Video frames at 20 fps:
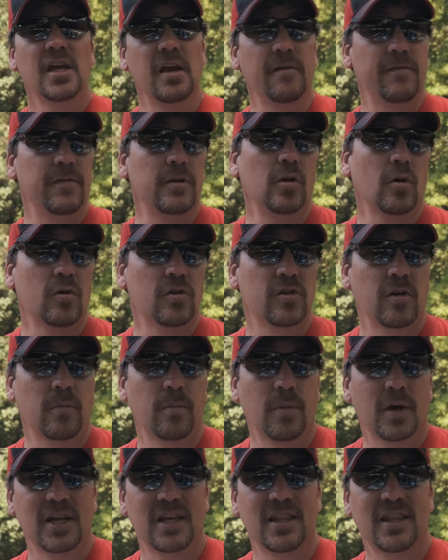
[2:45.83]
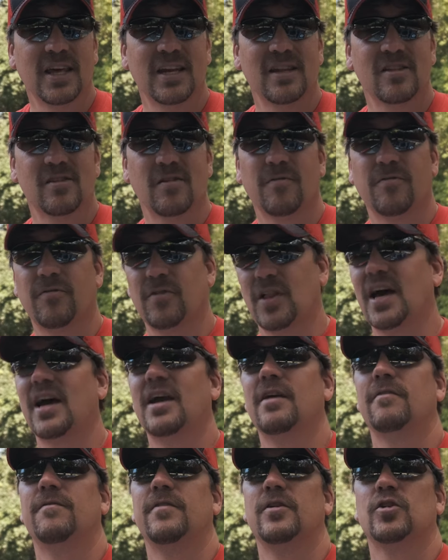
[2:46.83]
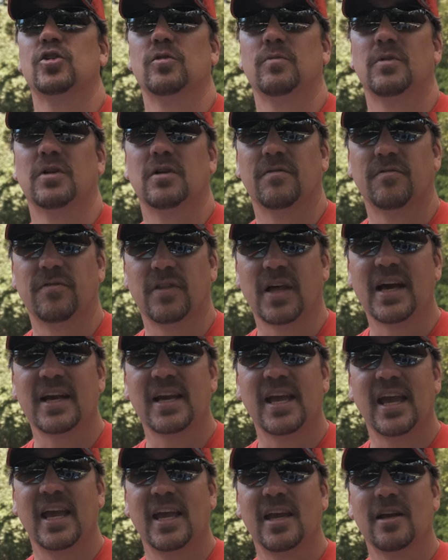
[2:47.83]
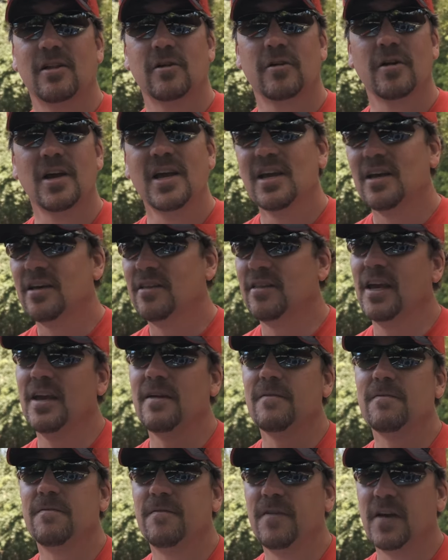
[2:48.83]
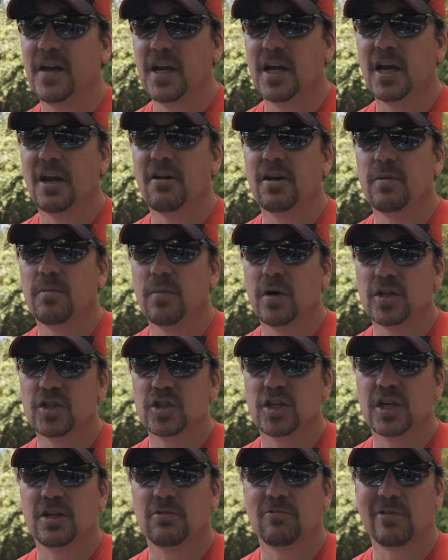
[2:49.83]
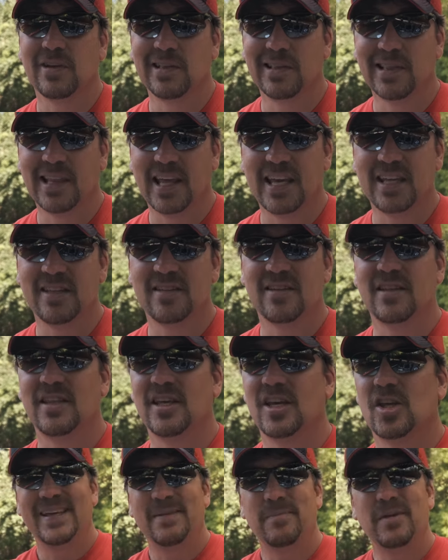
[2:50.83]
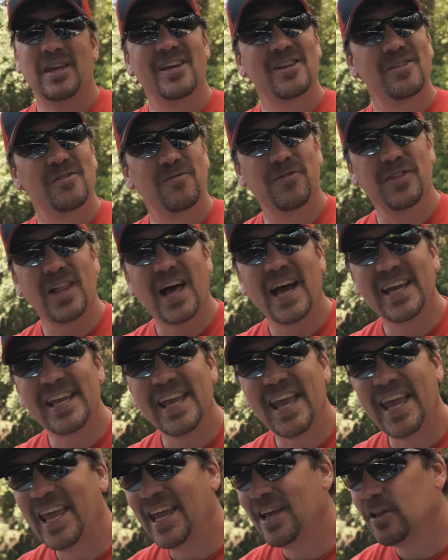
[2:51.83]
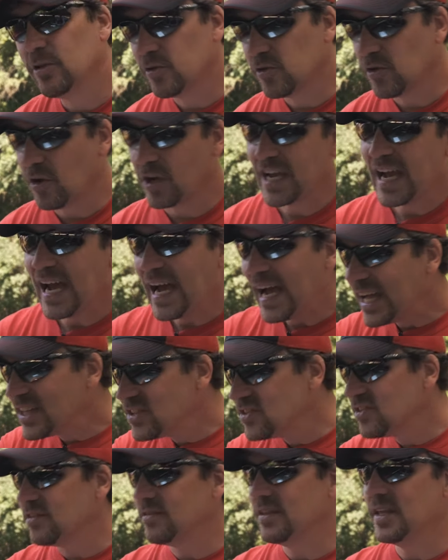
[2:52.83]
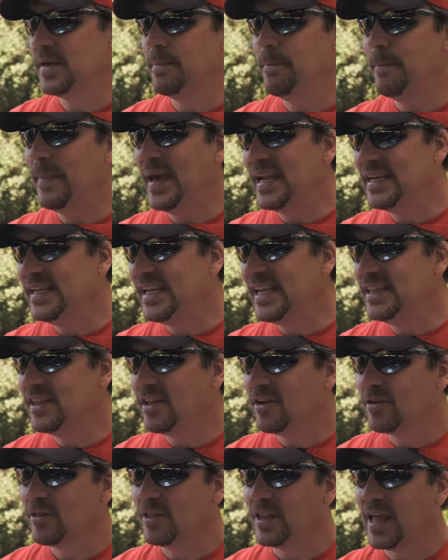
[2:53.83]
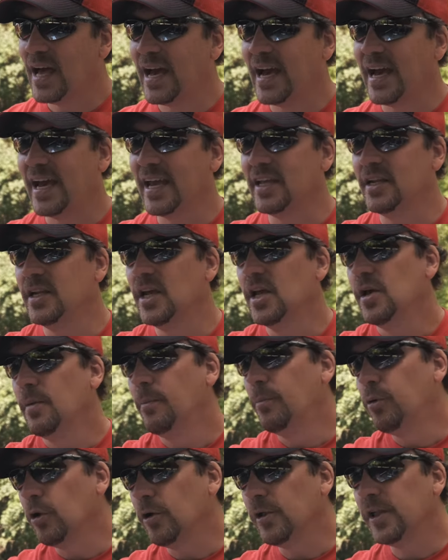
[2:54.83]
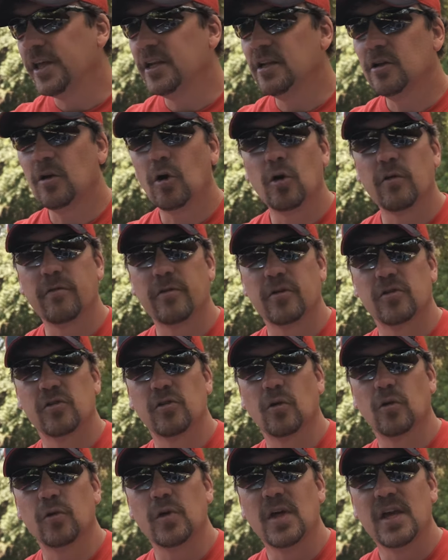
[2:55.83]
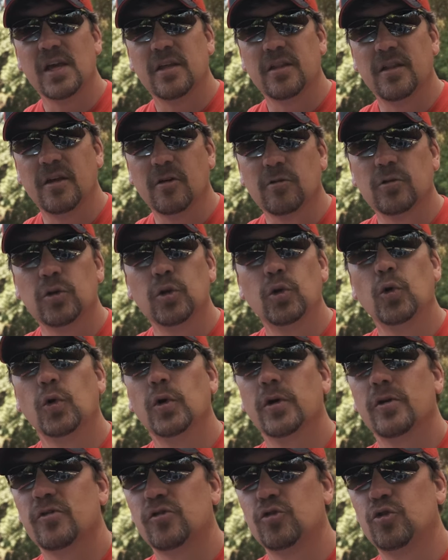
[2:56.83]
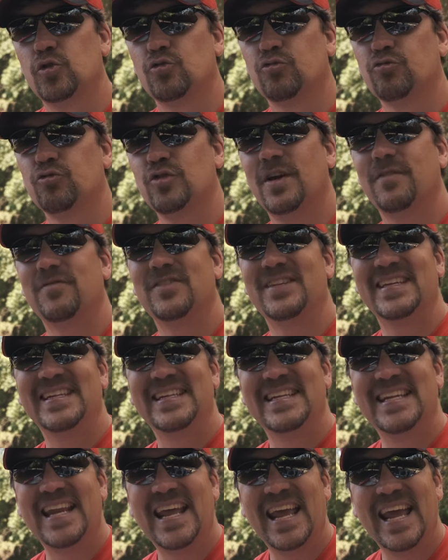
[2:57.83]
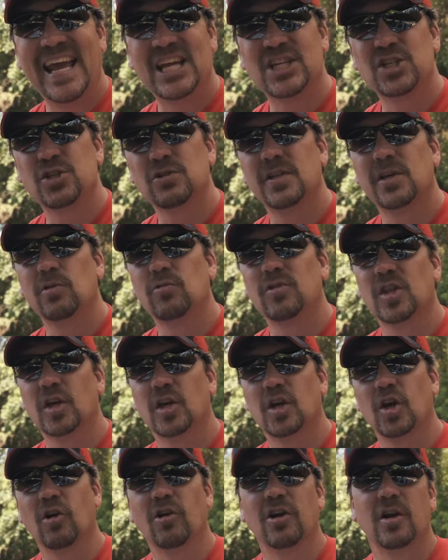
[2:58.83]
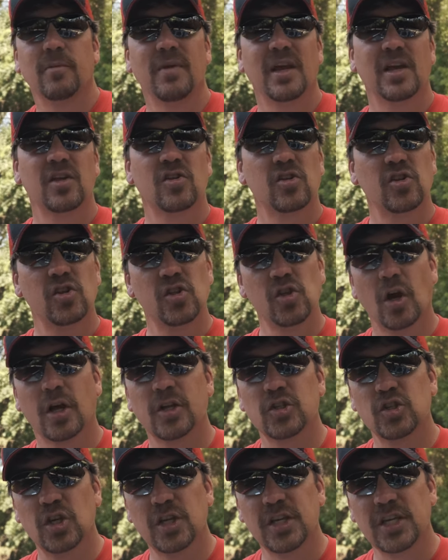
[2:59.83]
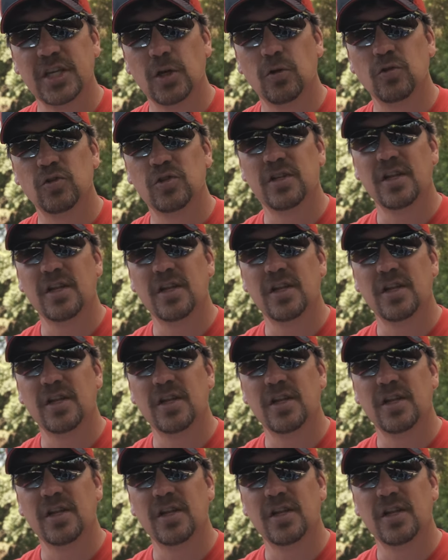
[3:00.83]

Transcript: If you know somebody that is a fly fisherman, a fly angler, they very much can relate to this because fly anglers are constantly mending their line, pulling it over so their lures drift naturally with the current. It makes such a huge